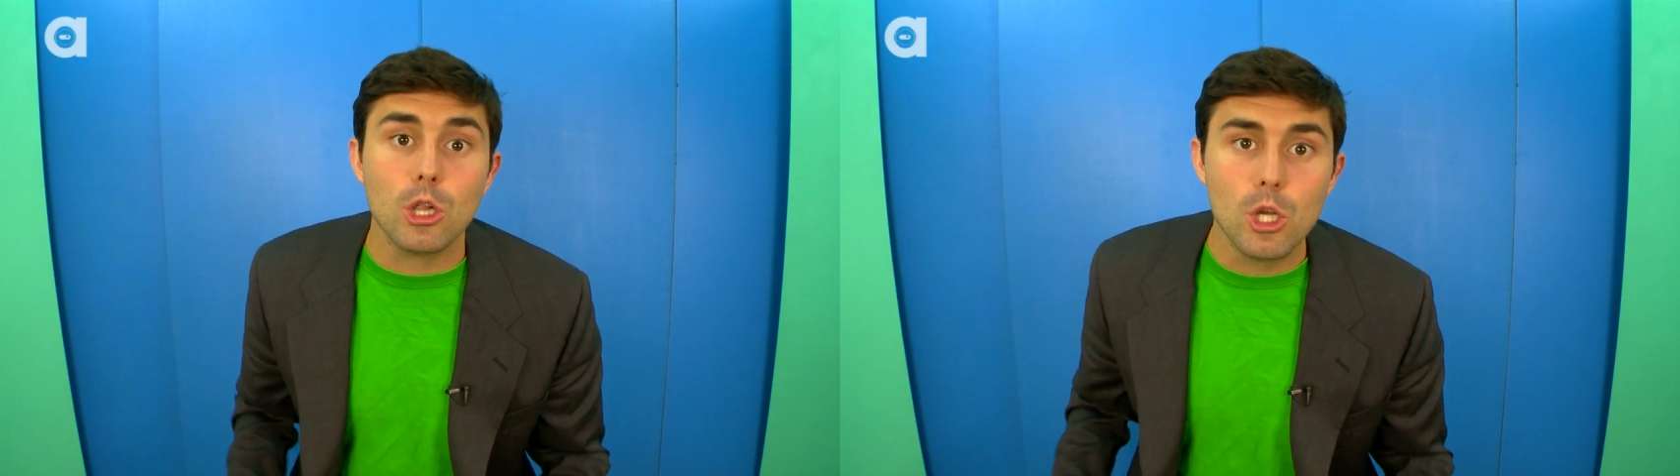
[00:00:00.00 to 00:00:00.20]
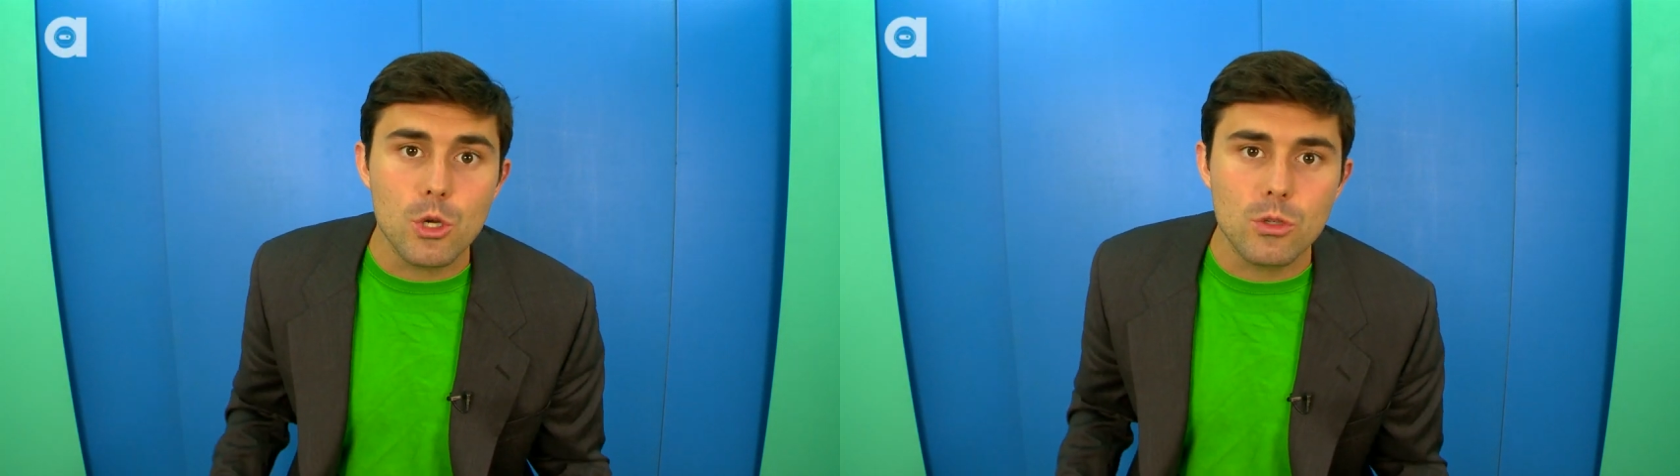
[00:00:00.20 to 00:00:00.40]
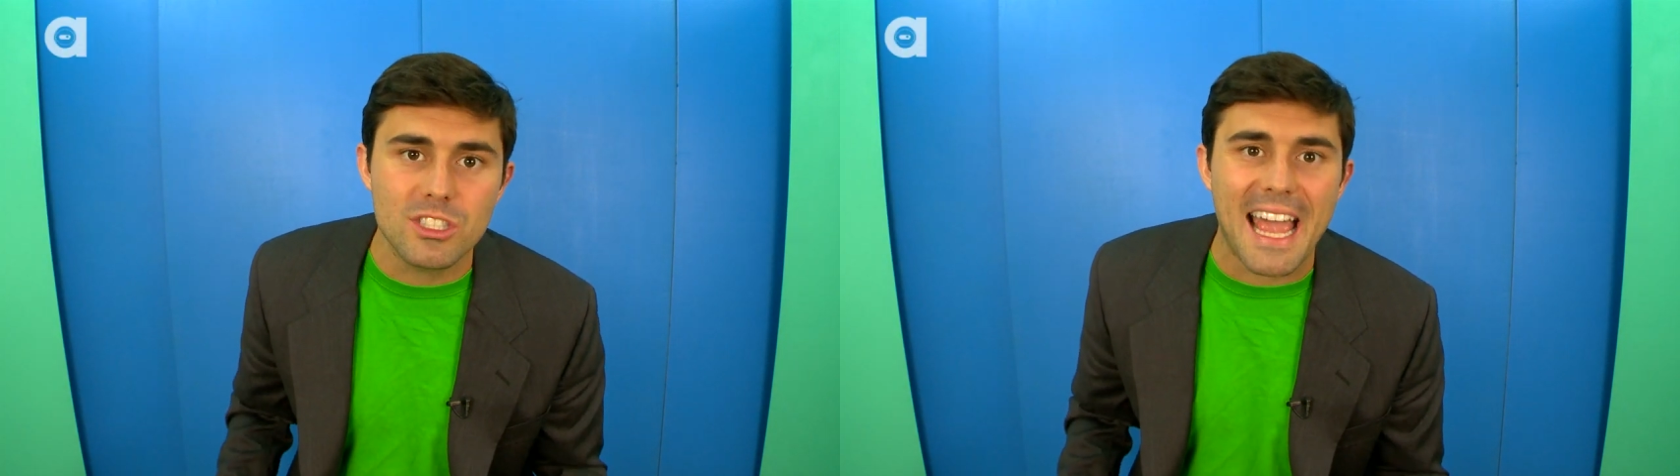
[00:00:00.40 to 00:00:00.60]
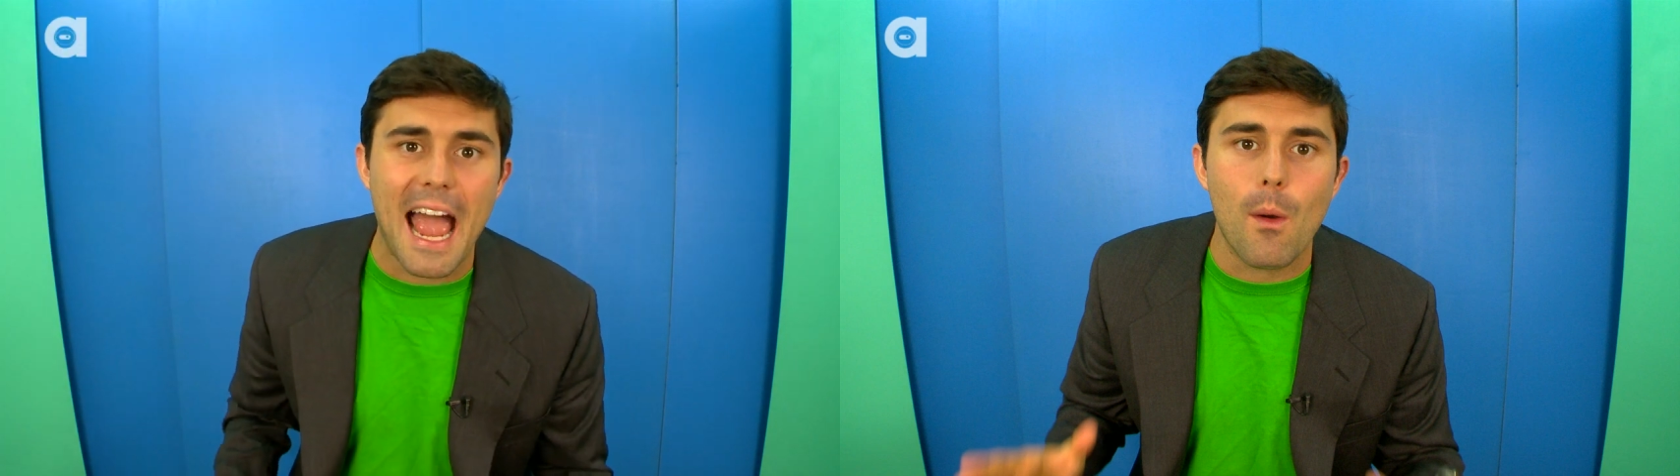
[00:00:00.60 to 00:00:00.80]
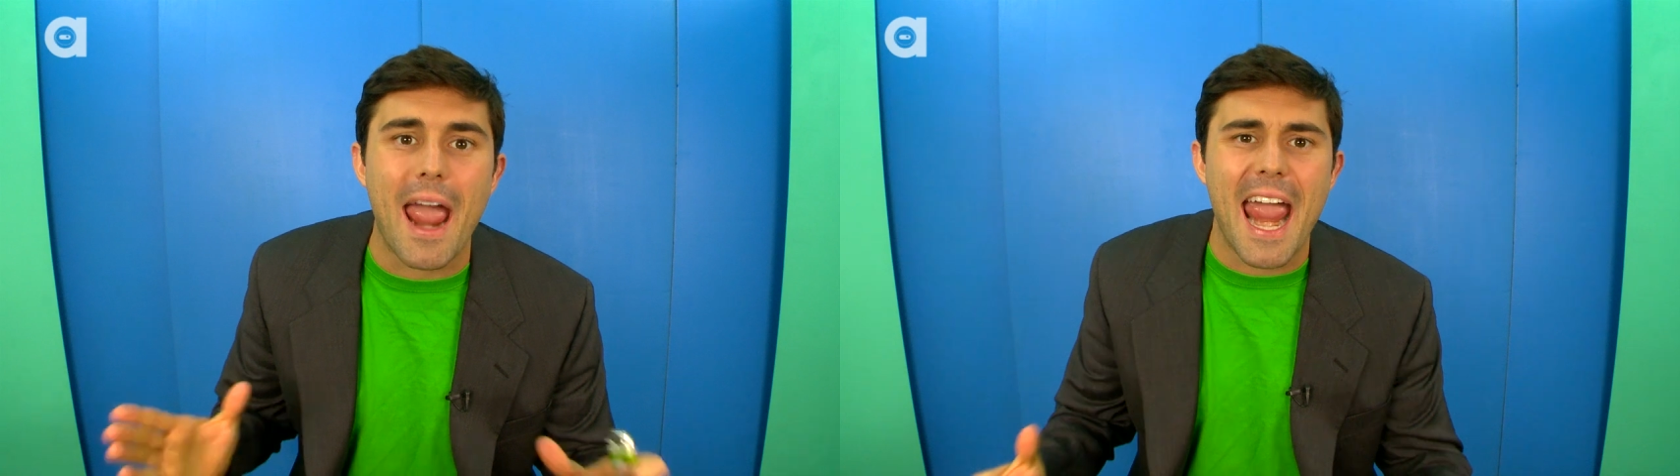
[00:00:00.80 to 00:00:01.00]
clues to
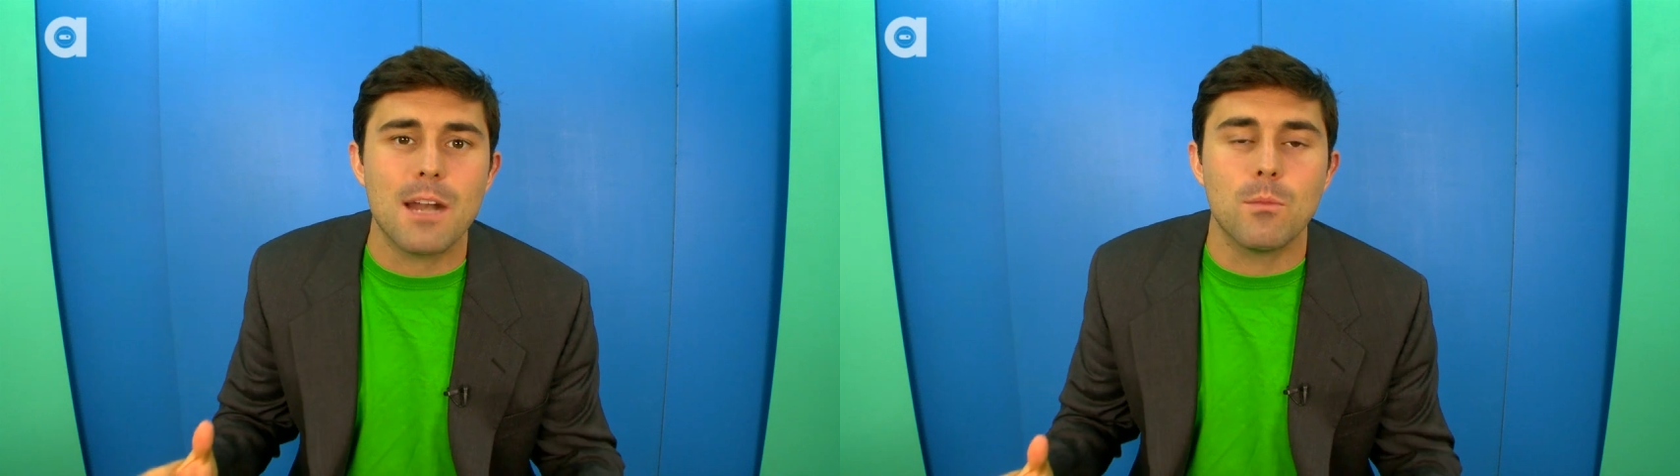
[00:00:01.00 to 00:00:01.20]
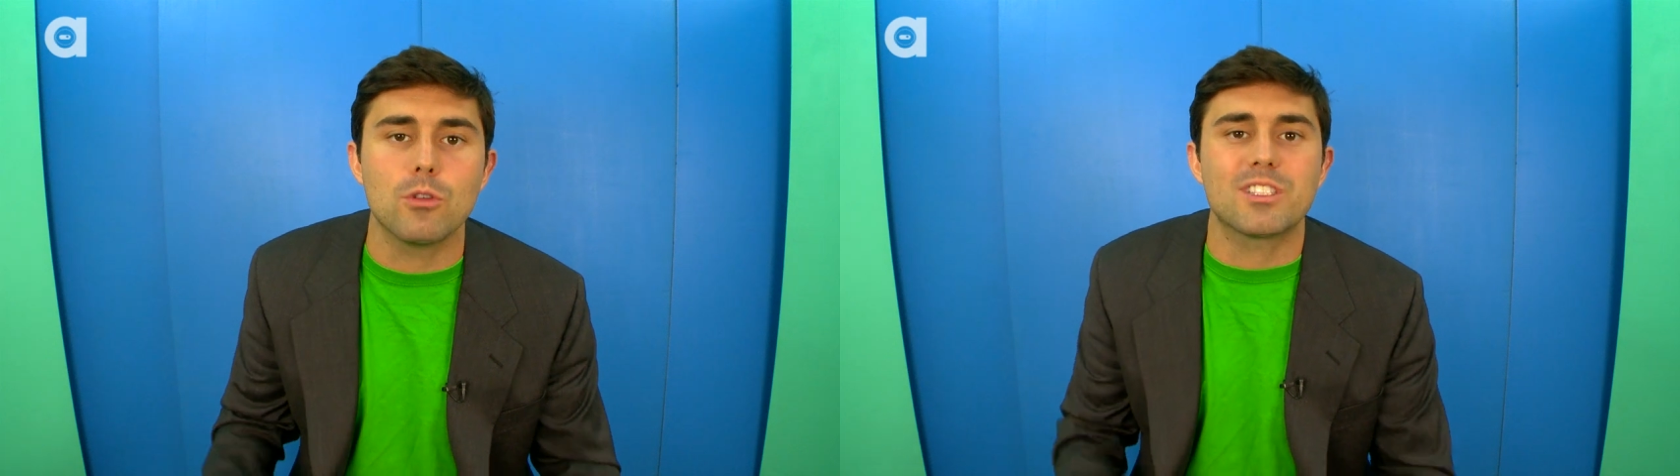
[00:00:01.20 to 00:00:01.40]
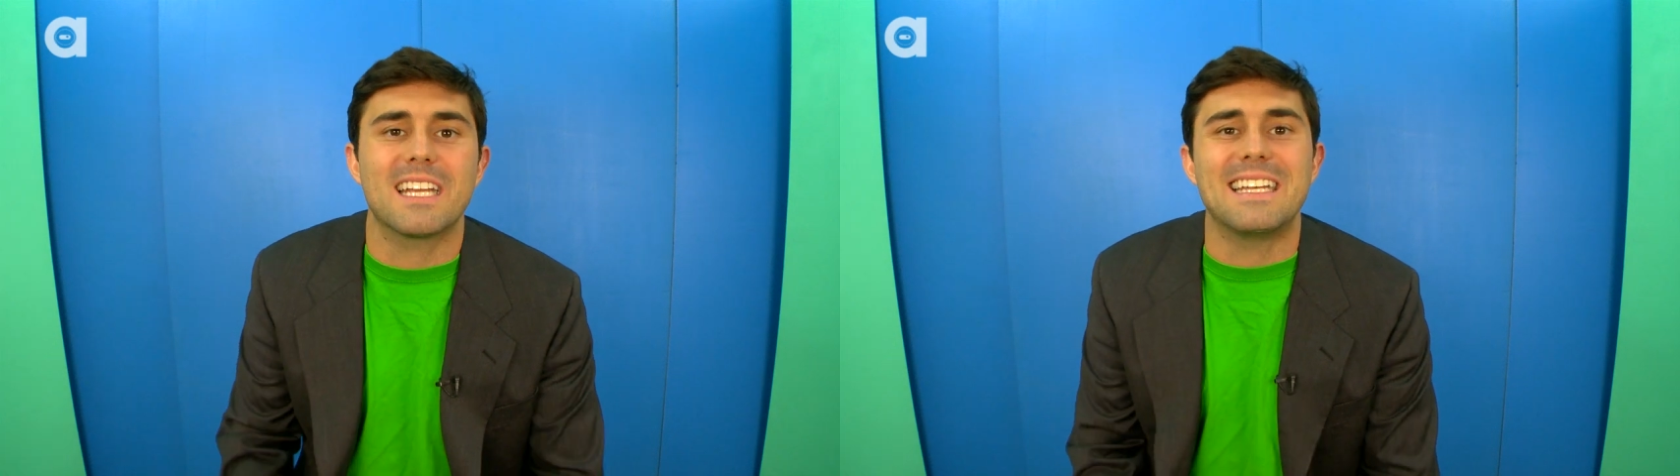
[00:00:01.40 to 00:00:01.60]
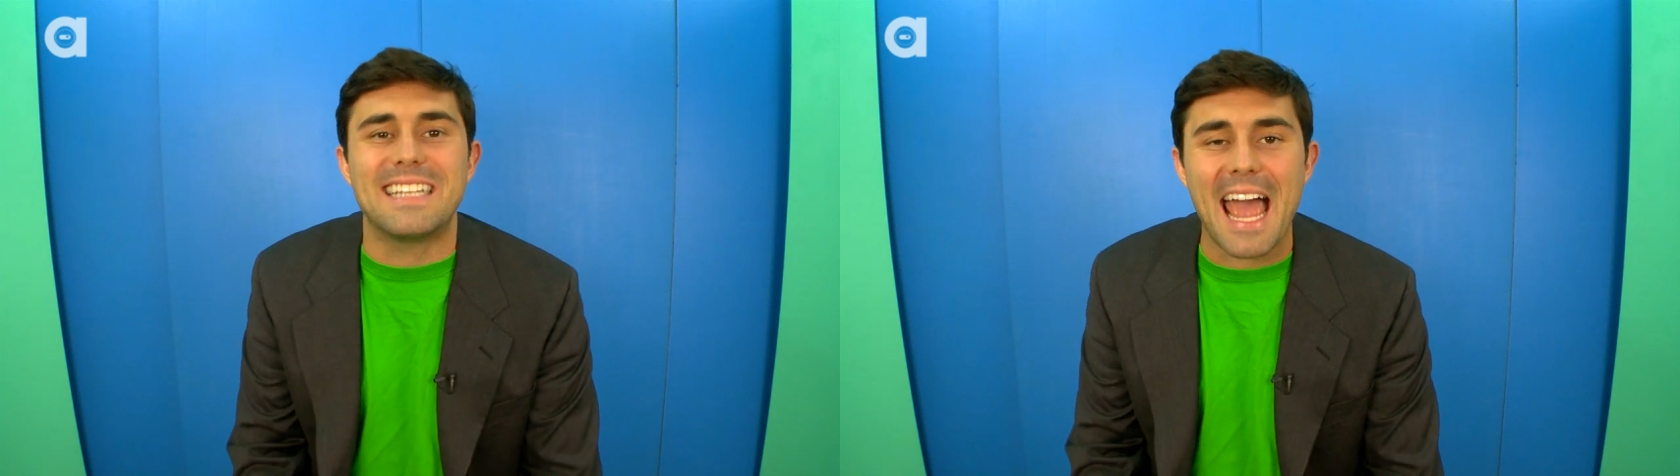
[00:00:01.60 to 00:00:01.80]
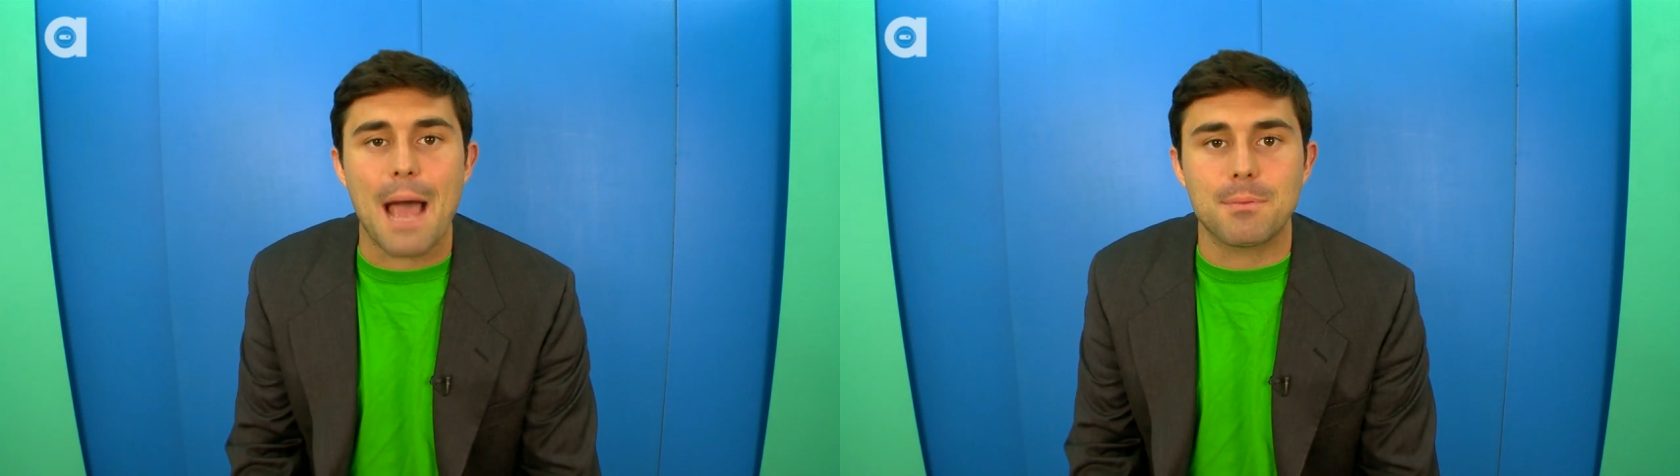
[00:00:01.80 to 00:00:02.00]
how animals can
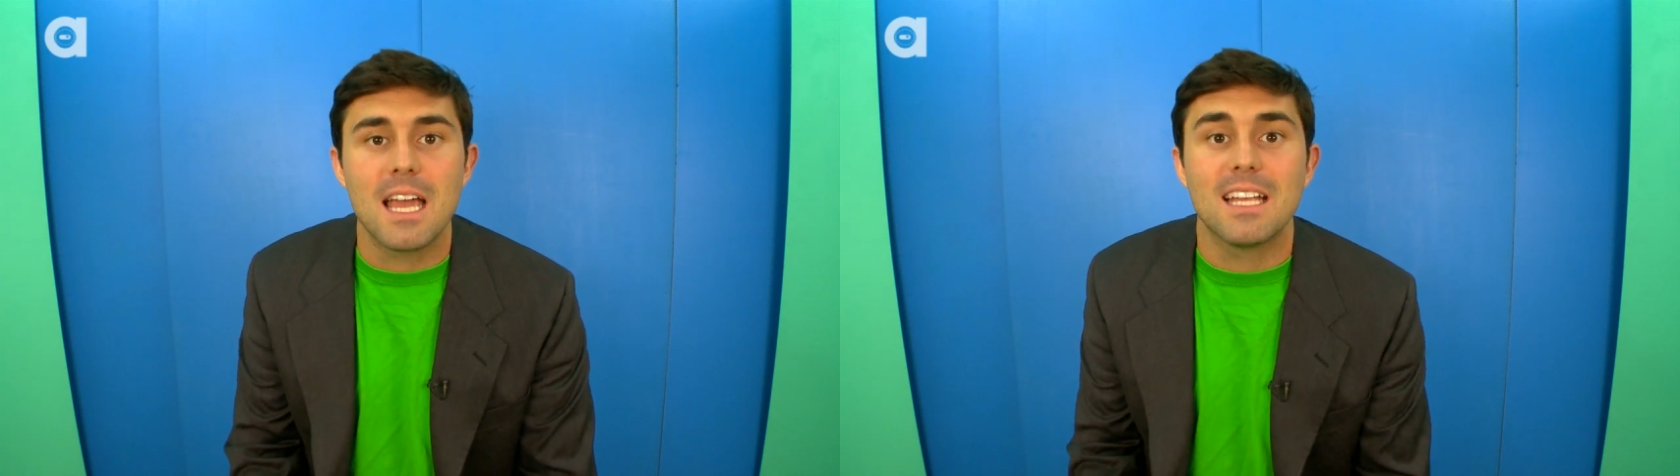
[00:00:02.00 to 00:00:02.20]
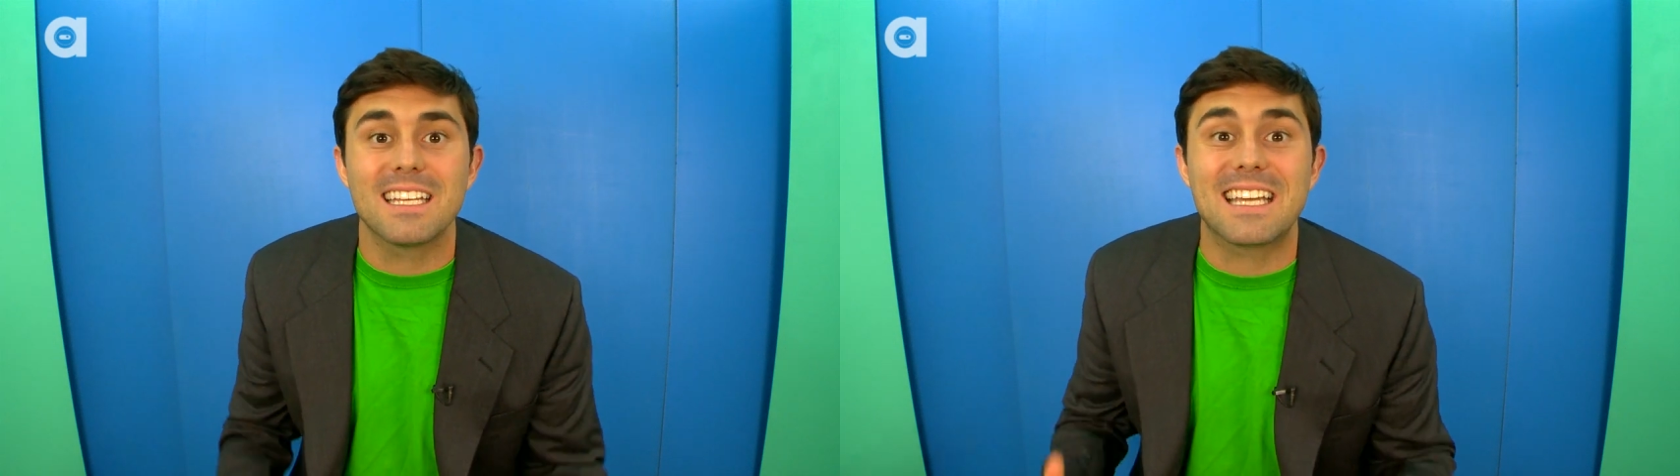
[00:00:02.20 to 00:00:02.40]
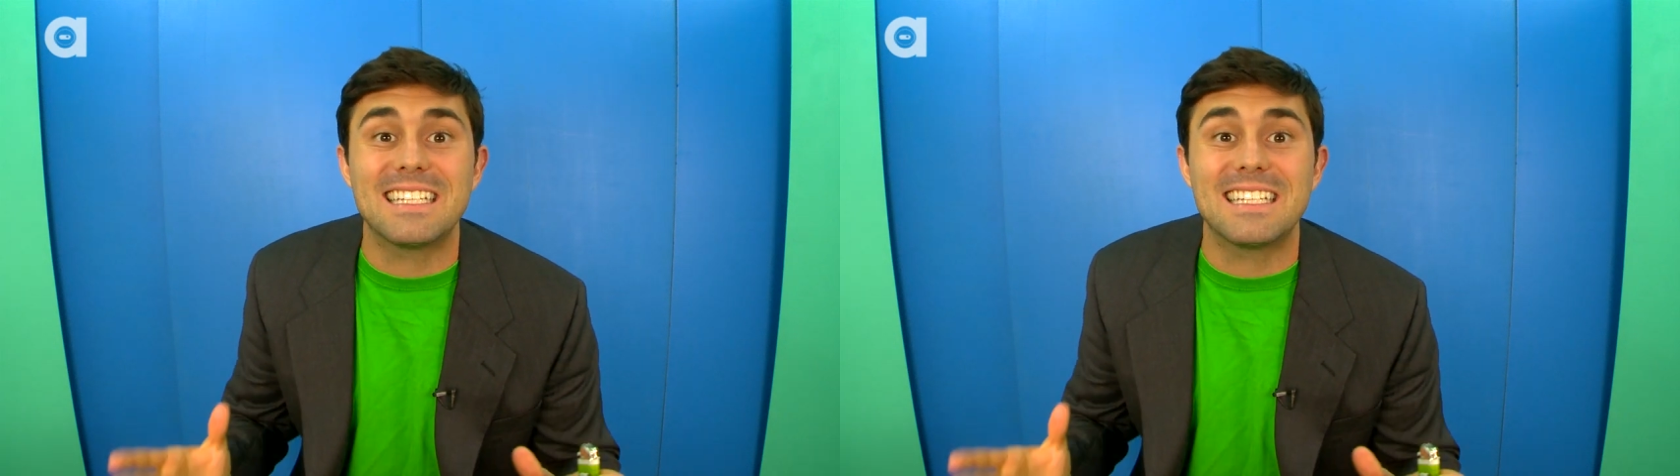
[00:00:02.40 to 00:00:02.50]
adapt to